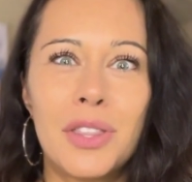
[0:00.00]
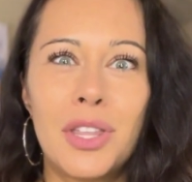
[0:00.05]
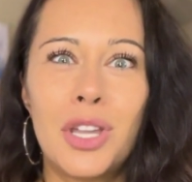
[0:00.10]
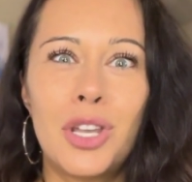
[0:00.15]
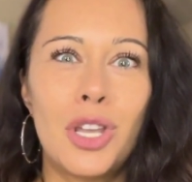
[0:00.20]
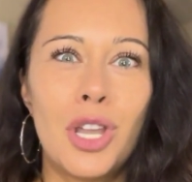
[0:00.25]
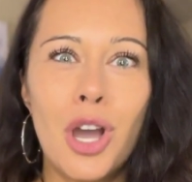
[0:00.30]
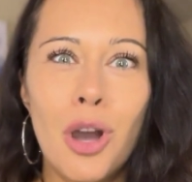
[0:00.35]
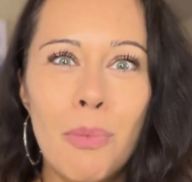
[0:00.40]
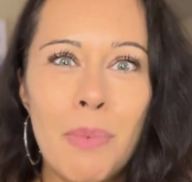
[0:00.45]

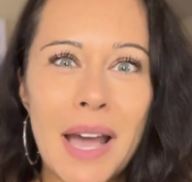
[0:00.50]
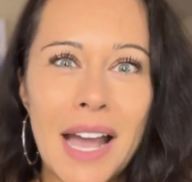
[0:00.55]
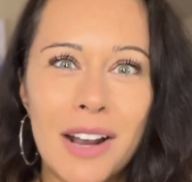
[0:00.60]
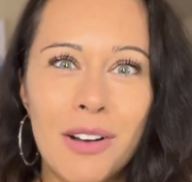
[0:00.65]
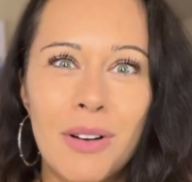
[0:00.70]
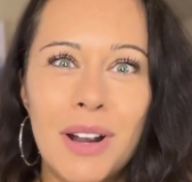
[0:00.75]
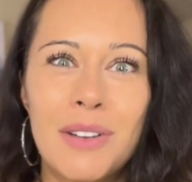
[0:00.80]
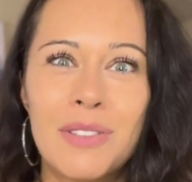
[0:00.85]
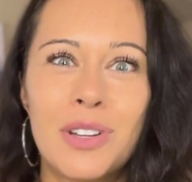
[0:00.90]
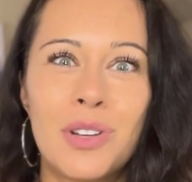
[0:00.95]
no
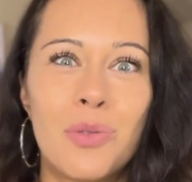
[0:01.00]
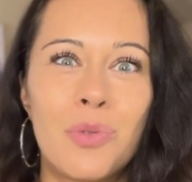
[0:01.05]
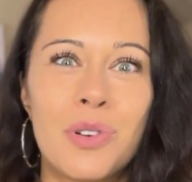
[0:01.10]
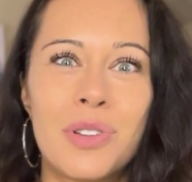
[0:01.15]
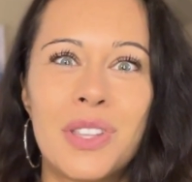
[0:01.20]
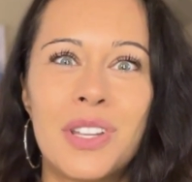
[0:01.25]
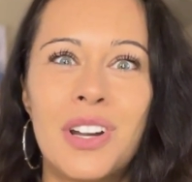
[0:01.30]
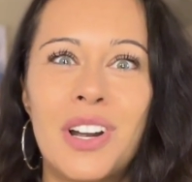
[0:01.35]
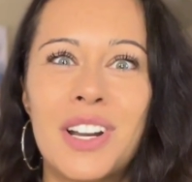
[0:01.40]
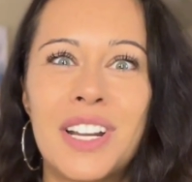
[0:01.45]
background in
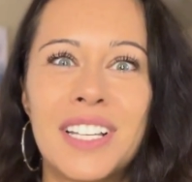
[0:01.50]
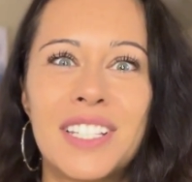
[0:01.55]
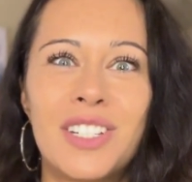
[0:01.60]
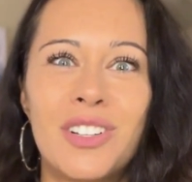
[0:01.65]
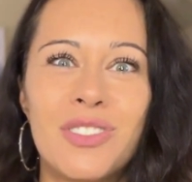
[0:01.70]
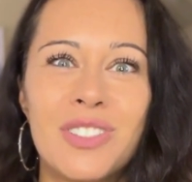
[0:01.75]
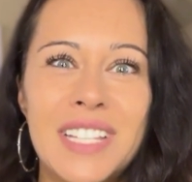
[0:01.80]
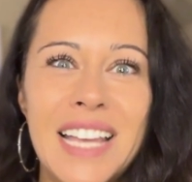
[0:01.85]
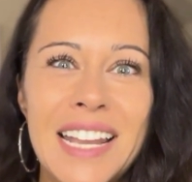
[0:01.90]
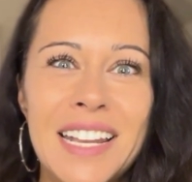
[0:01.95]
orthodontics
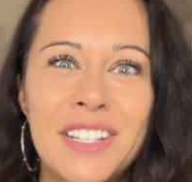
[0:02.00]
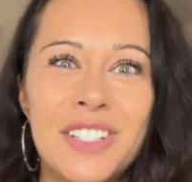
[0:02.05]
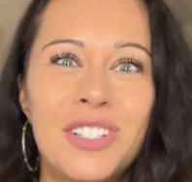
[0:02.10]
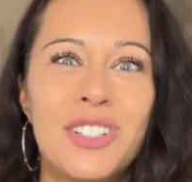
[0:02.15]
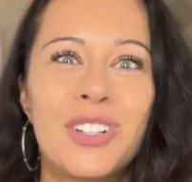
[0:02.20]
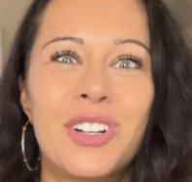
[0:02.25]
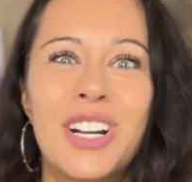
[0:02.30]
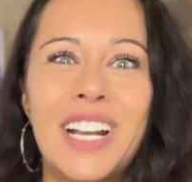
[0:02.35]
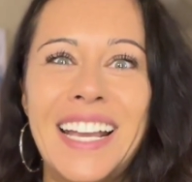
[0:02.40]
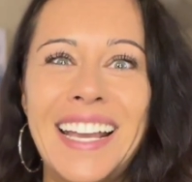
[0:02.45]
or
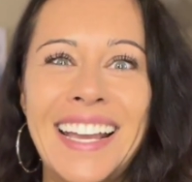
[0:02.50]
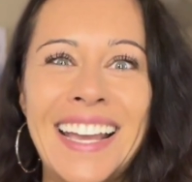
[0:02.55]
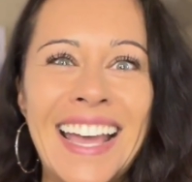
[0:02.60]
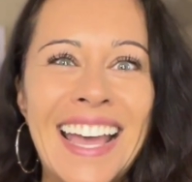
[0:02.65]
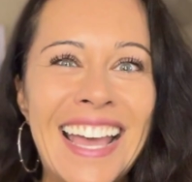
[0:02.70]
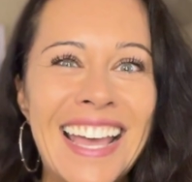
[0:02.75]
dentistry,